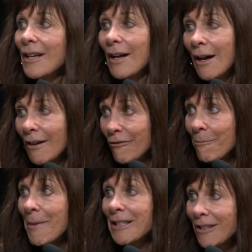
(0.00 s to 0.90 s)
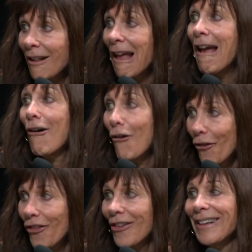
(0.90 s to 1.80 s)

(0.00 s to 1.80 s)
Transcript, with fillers: of mental health.